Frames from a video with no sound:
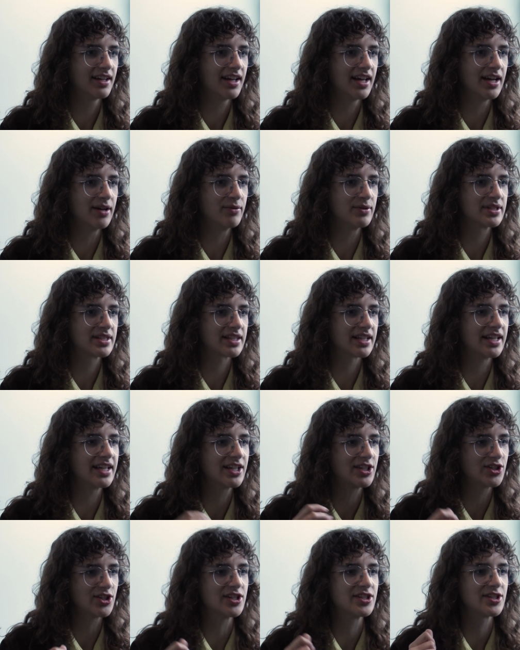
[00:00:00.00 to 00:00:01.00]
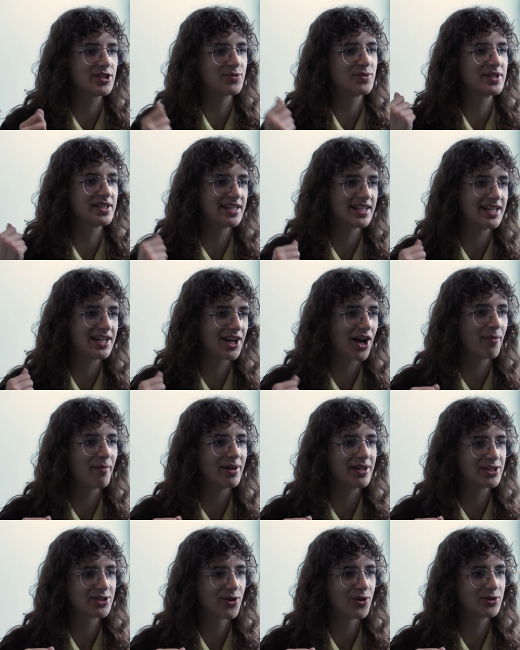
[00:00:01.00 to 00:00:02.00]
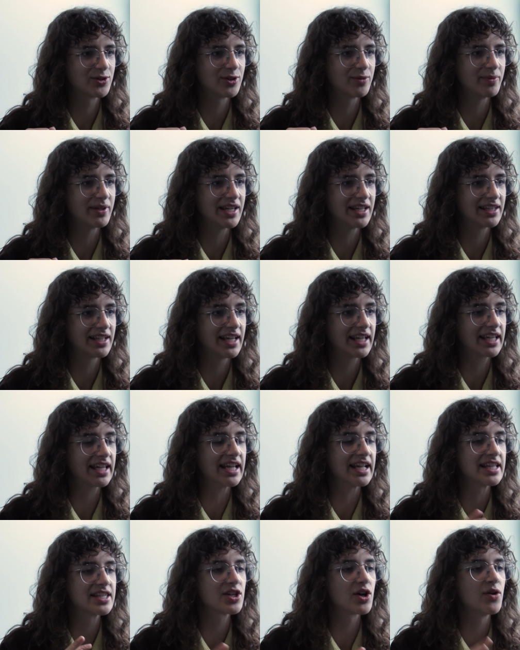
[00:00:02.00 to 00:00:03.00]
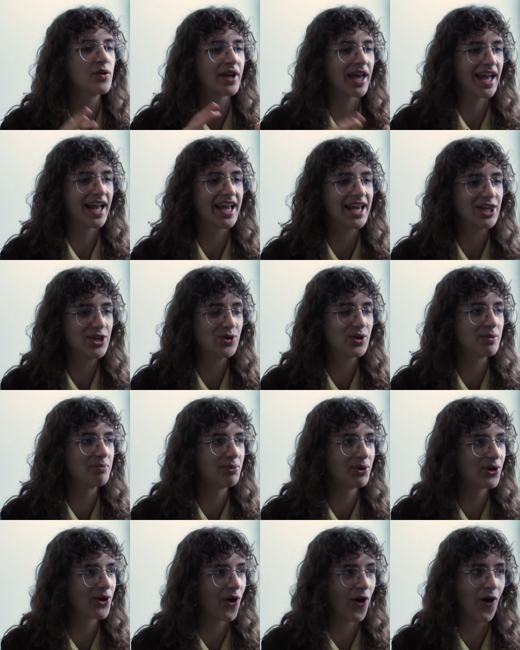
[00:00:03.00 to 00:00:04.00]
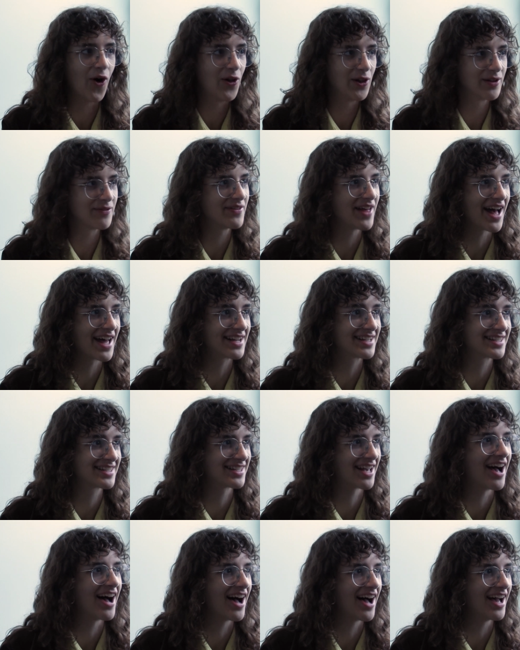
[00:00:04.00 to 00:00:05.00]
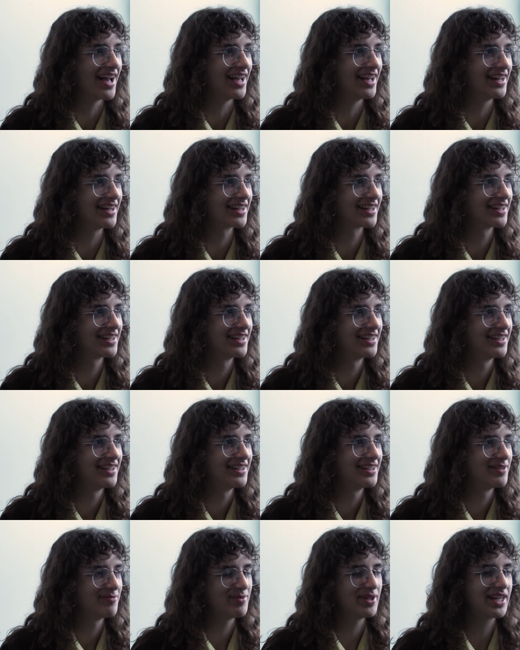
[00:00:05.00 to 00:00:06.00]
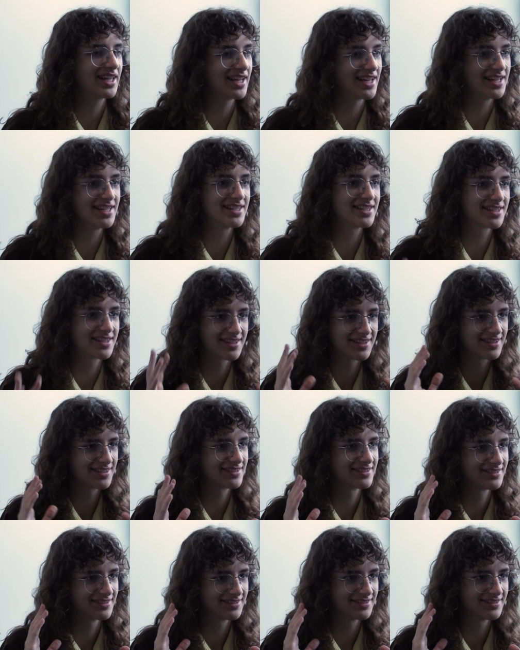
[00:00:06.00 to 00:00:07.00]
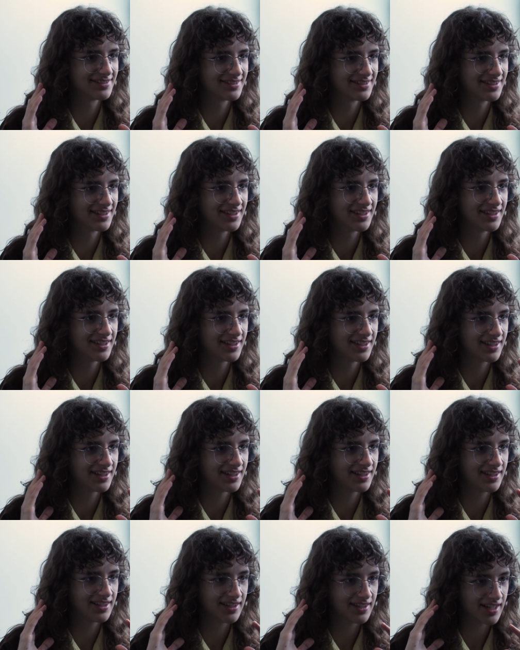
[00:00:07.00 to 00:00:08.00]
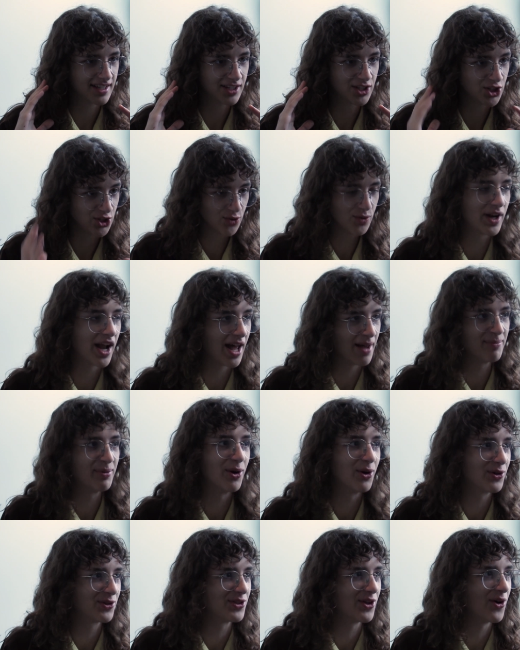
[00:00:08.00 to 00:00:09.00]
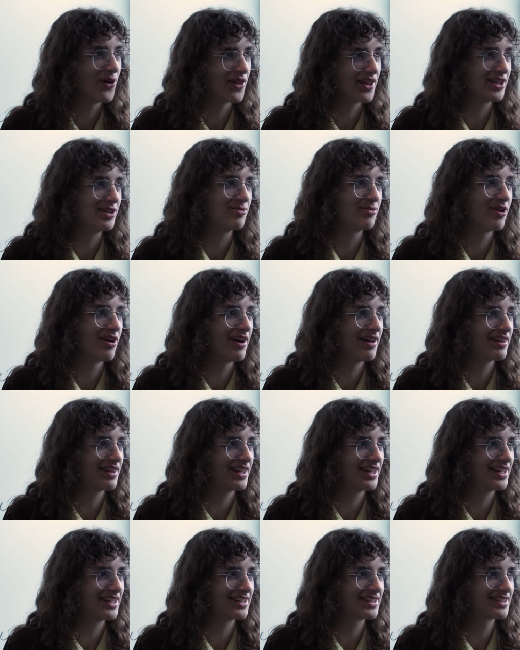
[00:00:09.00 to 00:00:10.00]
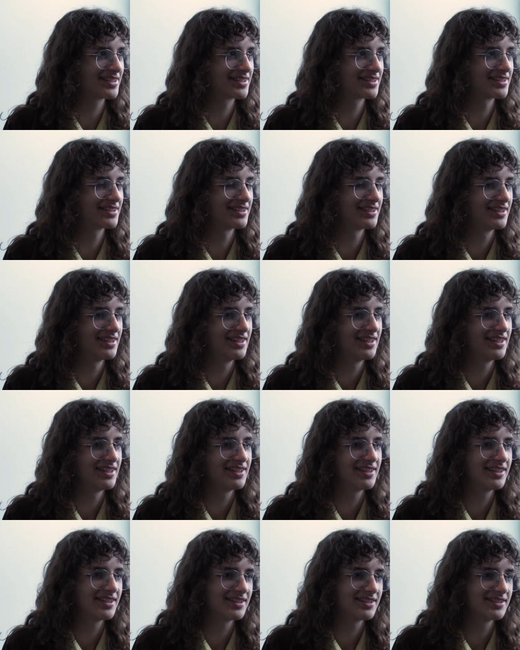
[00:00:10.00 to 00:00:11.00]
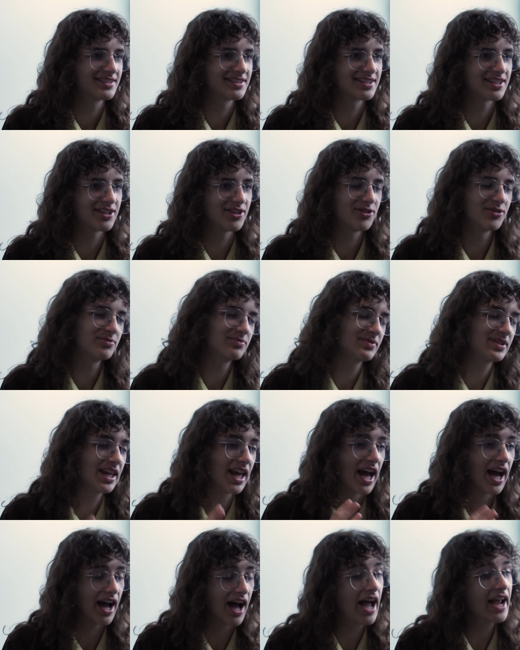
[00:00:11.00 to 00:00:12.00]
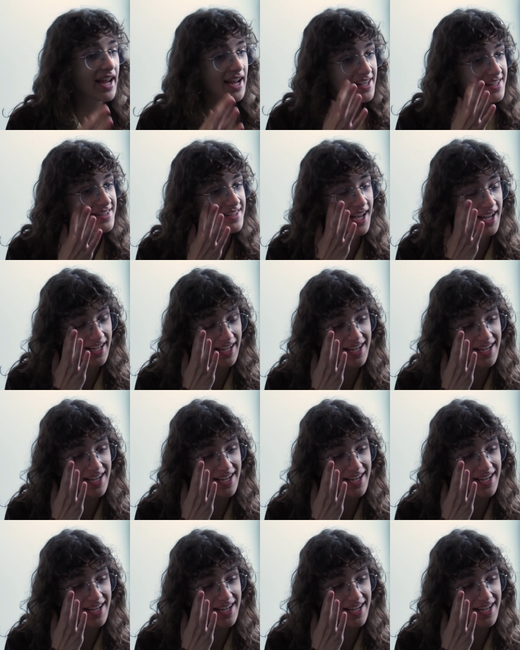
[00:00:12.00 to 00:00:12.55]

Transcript: it was like Jesus was sitting on my shoulder being like, it's okay, you can put all of that aside because you and I both know that you want this. Mm-hmm. So yeah, I guess I